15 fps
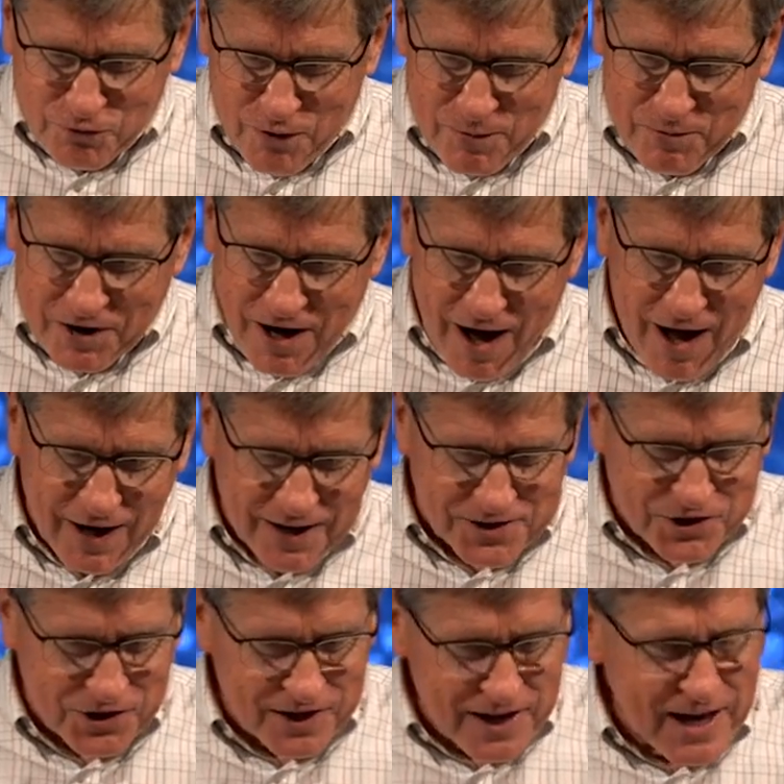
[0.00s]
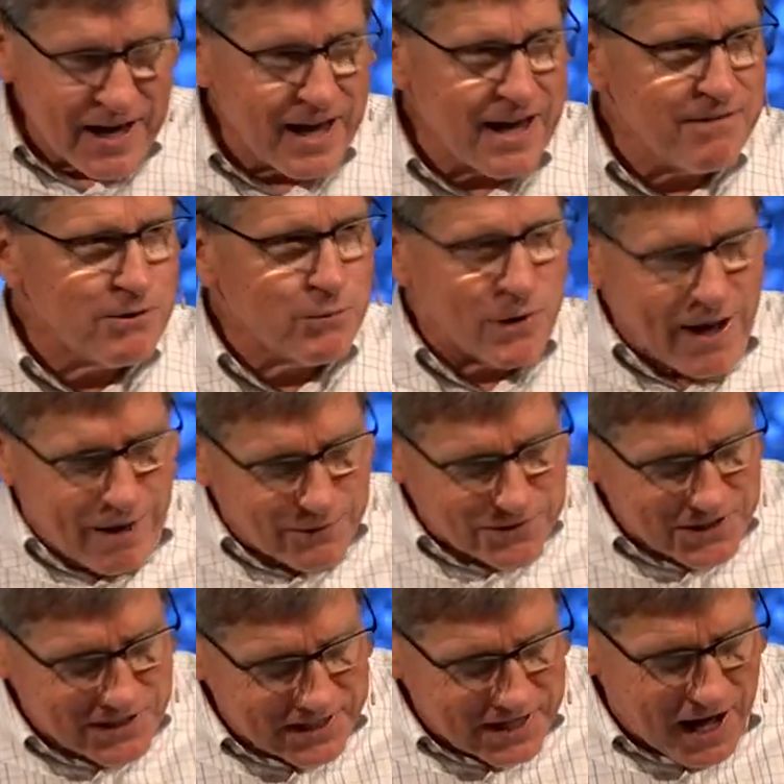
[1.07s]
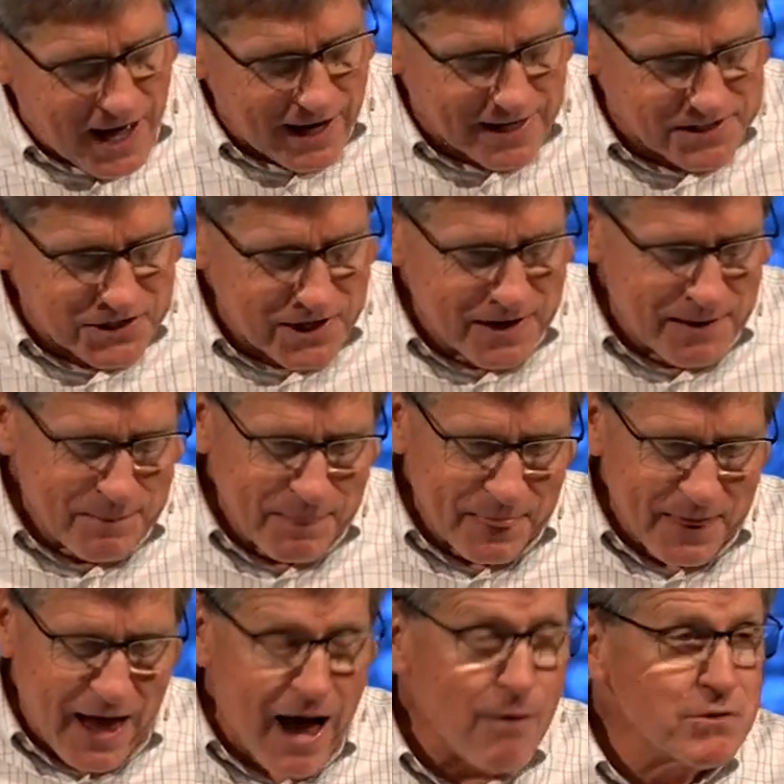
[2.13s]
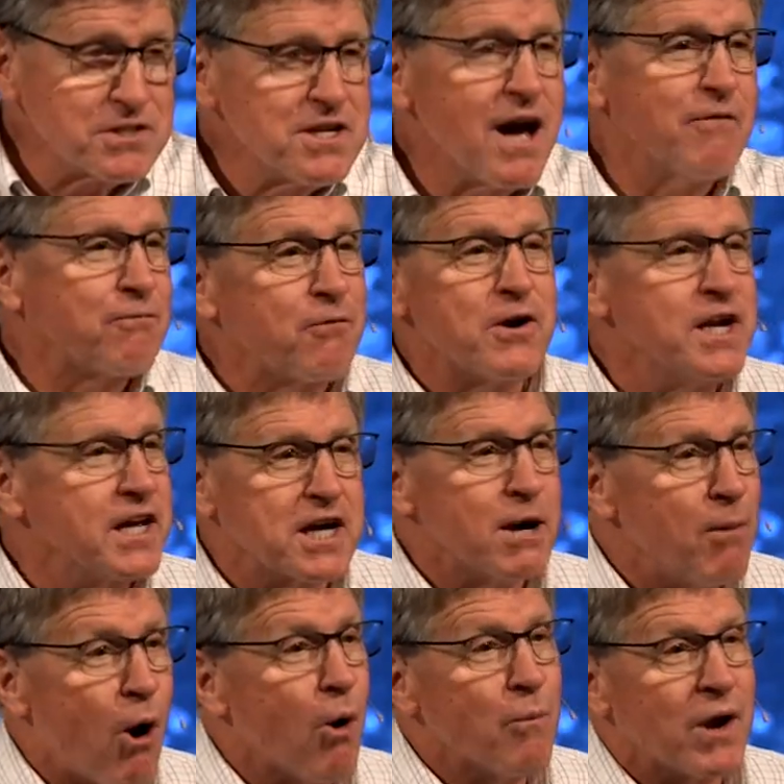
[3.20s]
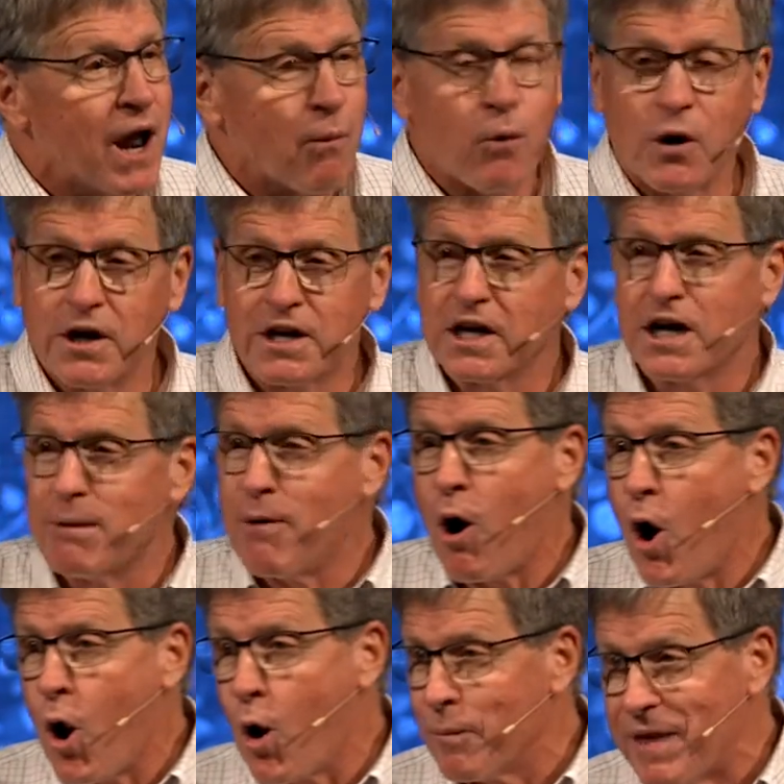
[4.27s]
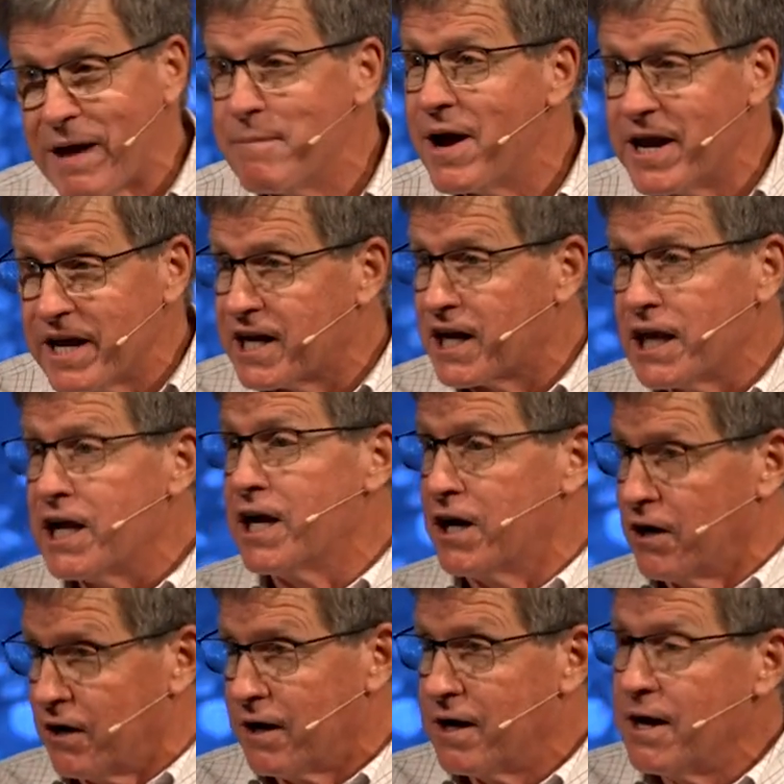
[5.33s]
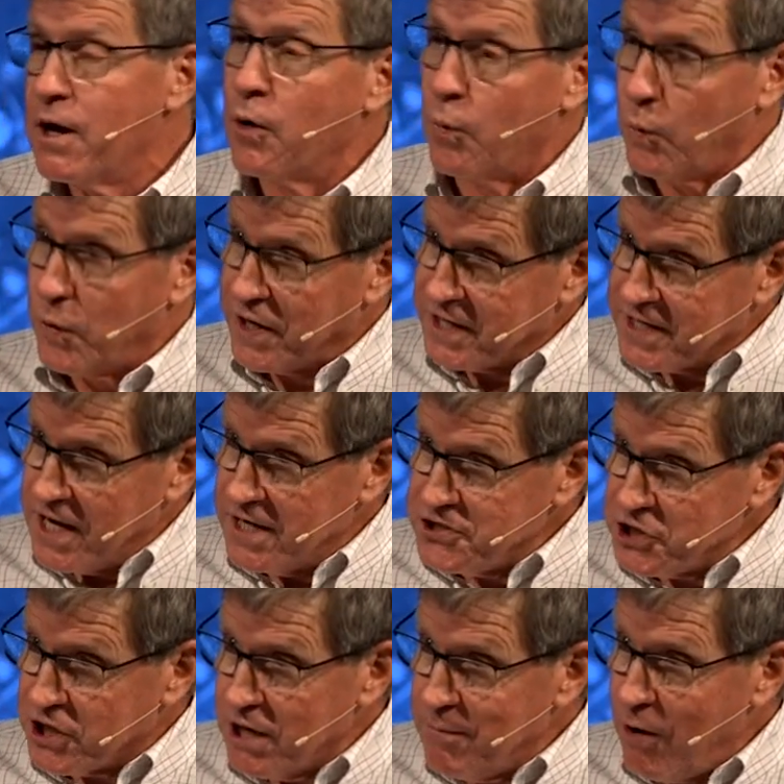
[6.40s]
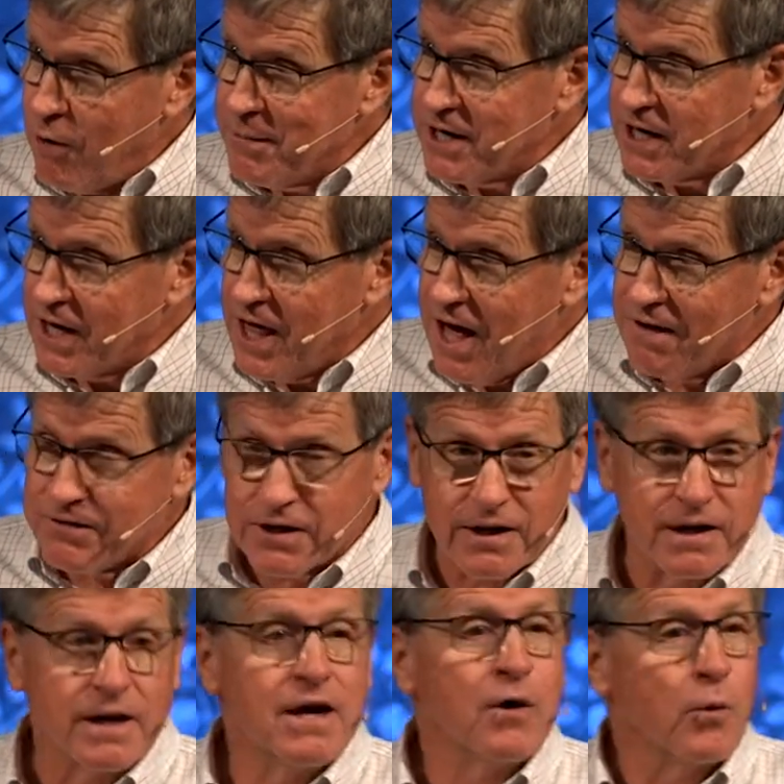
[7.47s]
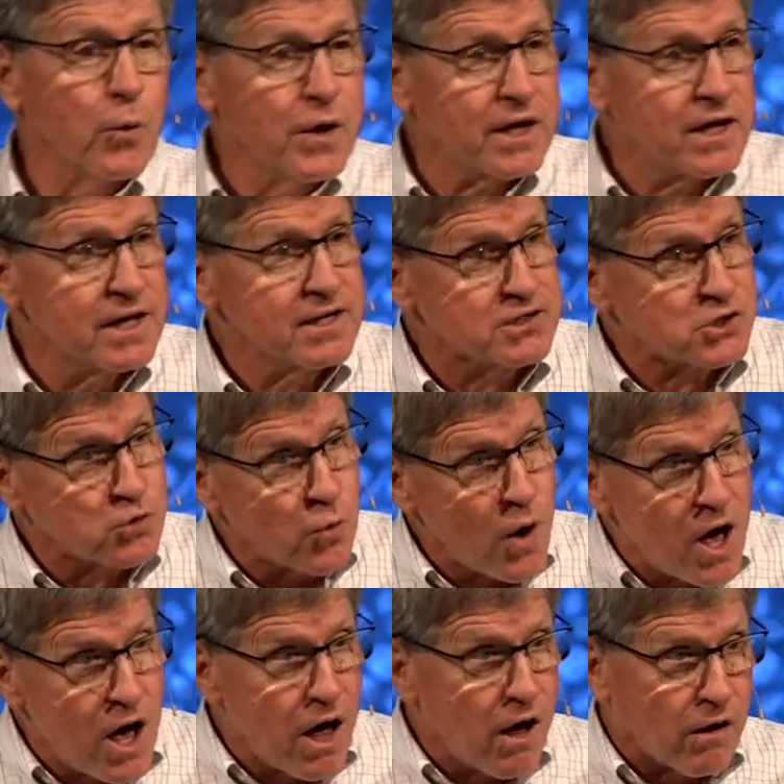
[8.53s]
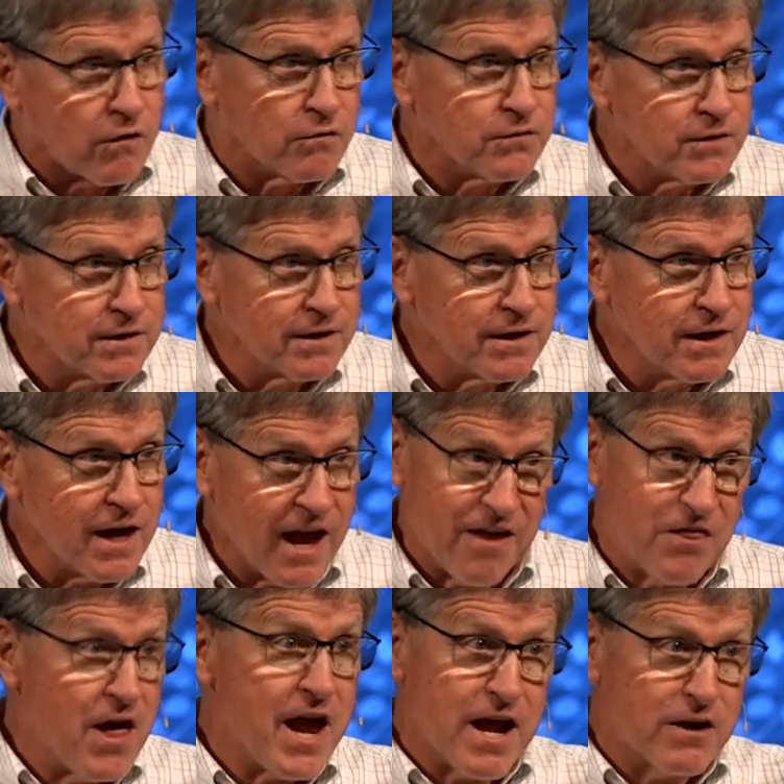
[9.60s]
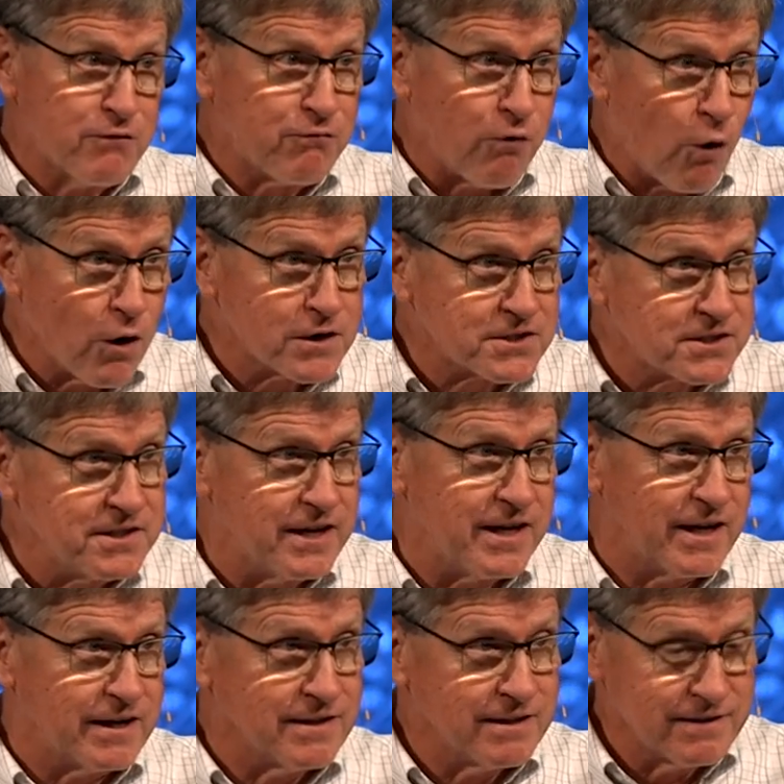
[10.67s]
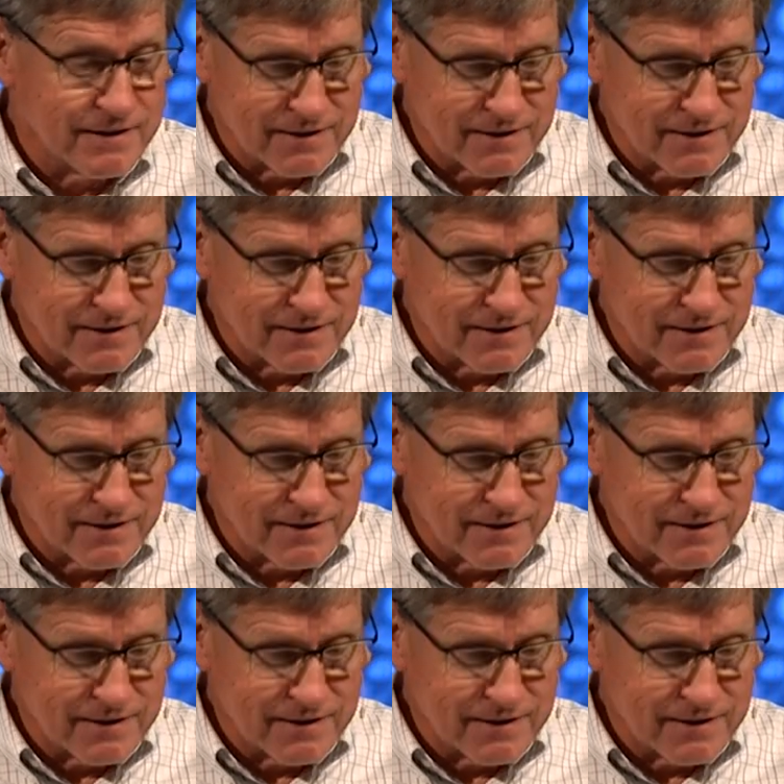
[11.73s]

and from college, and even when I was in college, I was not free to come home when I wanted to come home. They made it clear. Weekdays, you come home at 11, weekends, 12 and they enforced it.